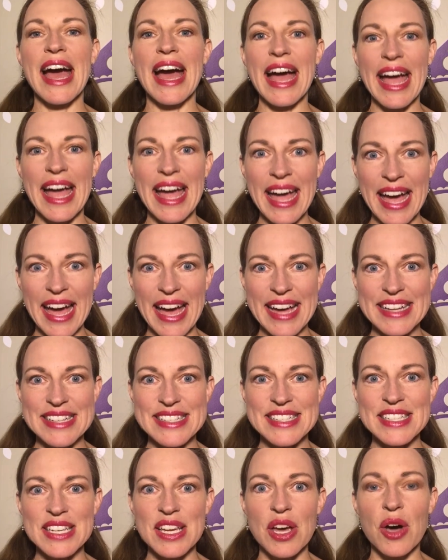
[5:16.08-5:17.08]

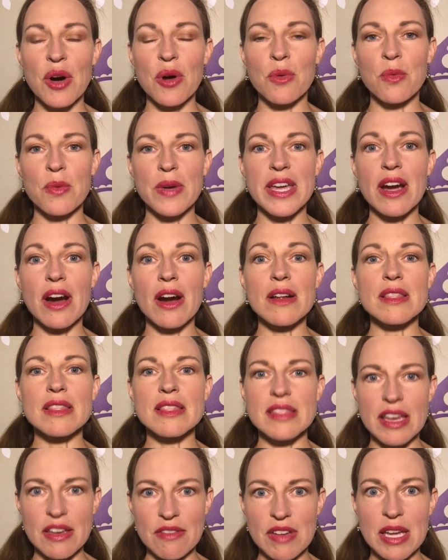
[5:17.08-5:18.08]
and we are
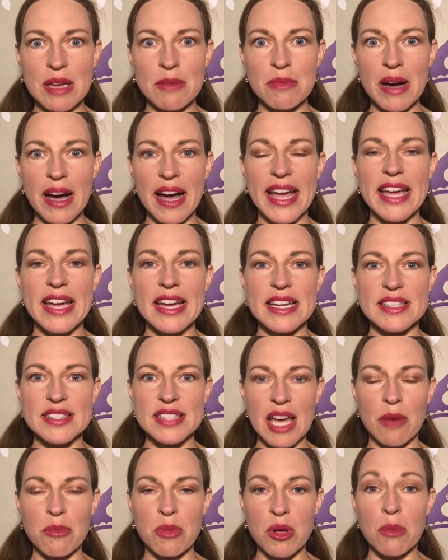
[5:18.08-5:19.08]
living by
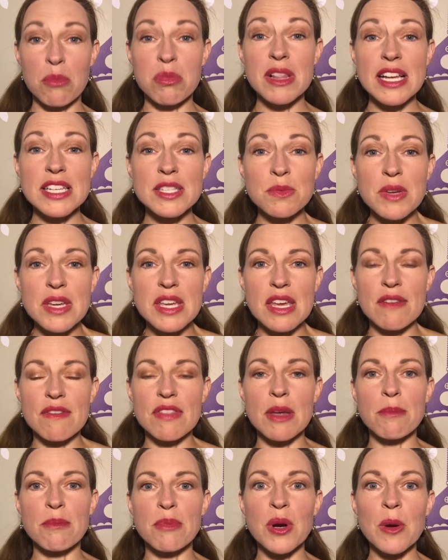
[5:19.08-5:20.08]
example. Plus, we give
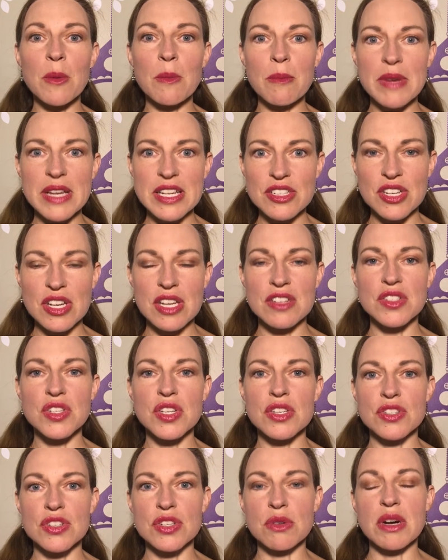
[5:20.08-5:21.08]
them permission to
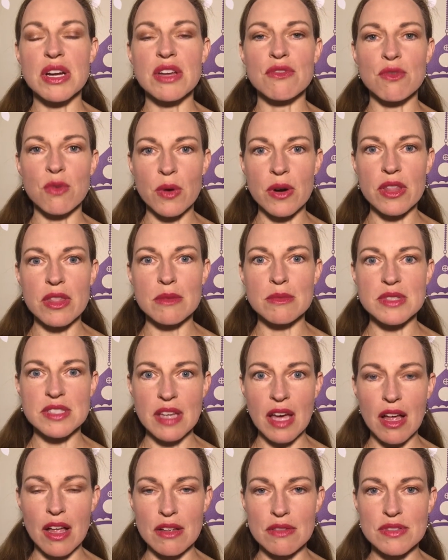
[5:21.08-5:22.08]
do it for
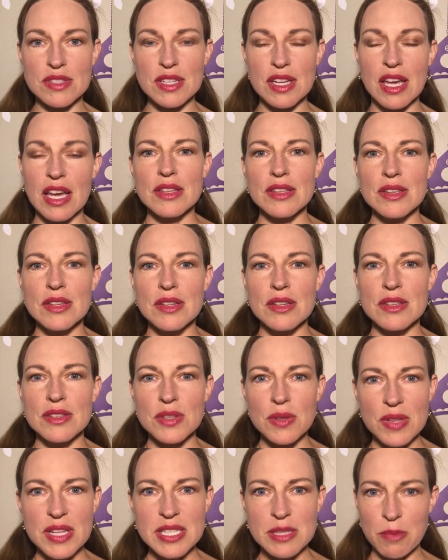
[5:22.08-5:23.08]
themselves.
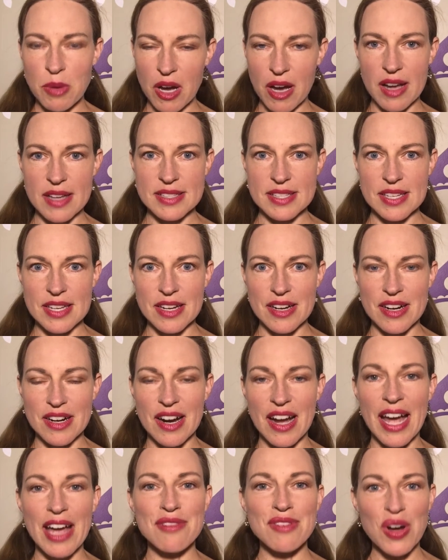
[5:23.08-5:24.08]
So let's pause here.
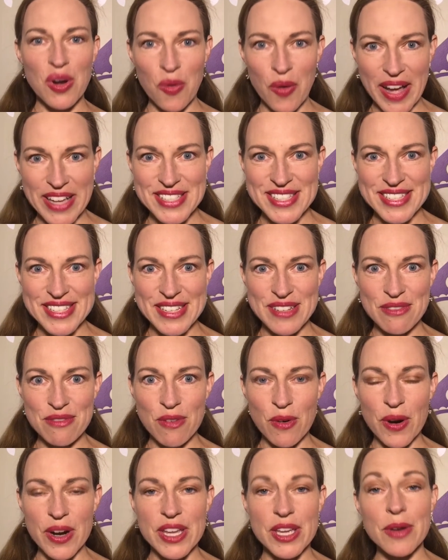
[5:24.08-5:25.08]
I have a question
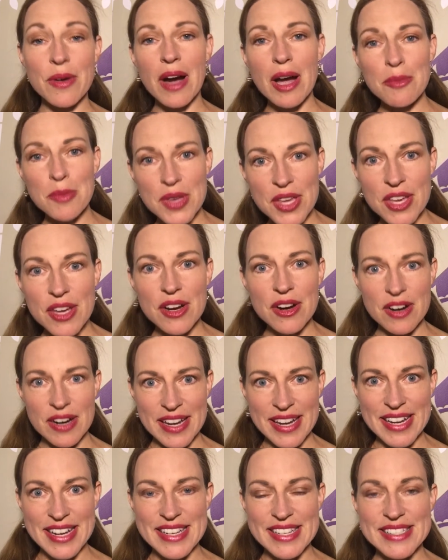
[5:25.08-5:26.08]
for you. I'm
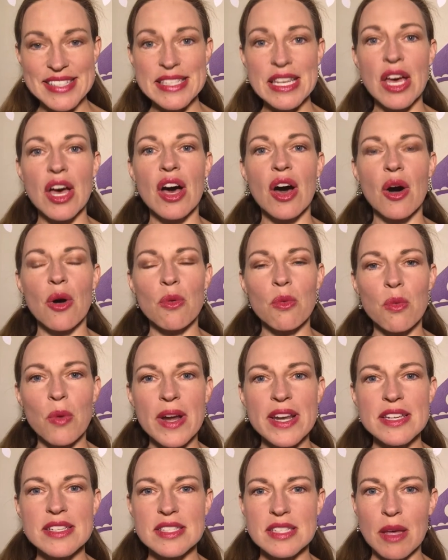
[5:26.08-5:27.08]
curious. What
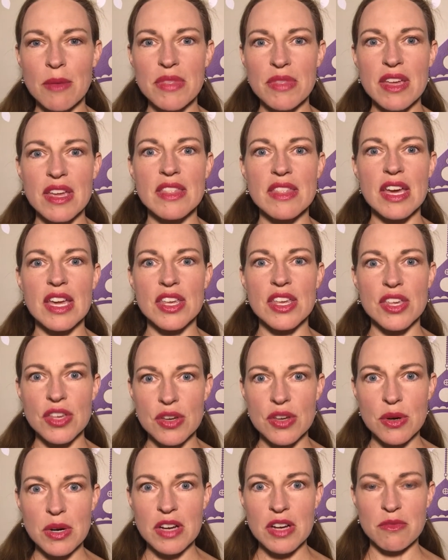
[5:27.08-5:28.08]
is something that
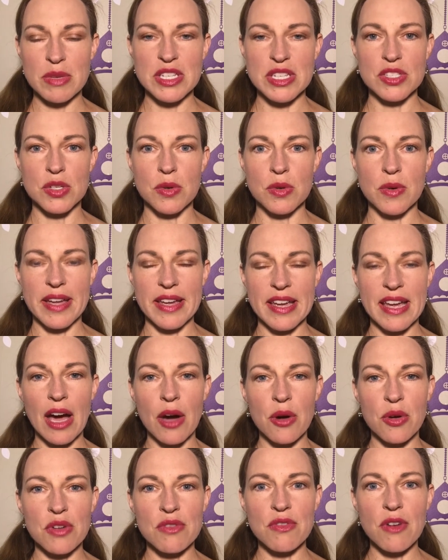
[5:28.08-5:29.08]
you have been doing
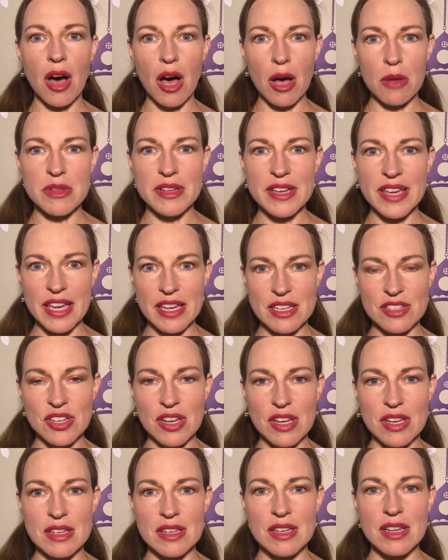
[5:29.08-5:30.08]
out of
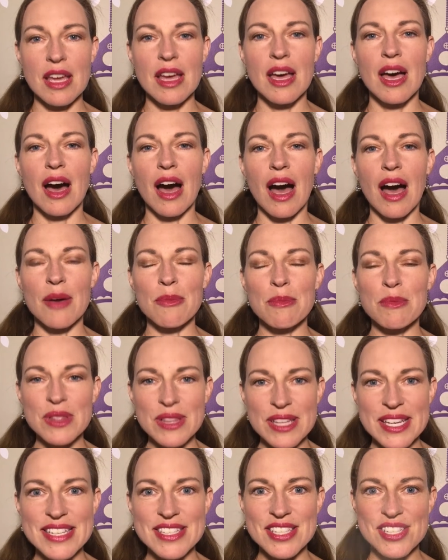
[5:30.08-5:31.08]
obligation?
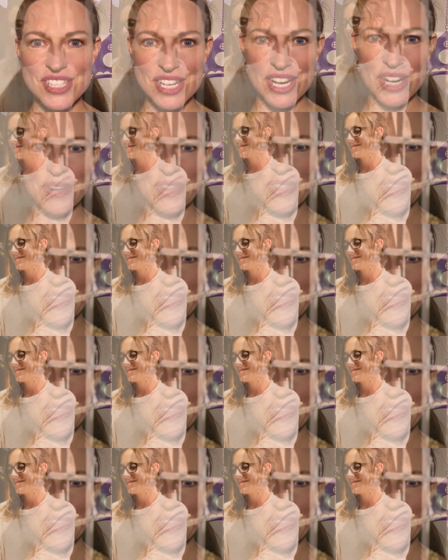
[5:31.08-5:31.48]
Please share in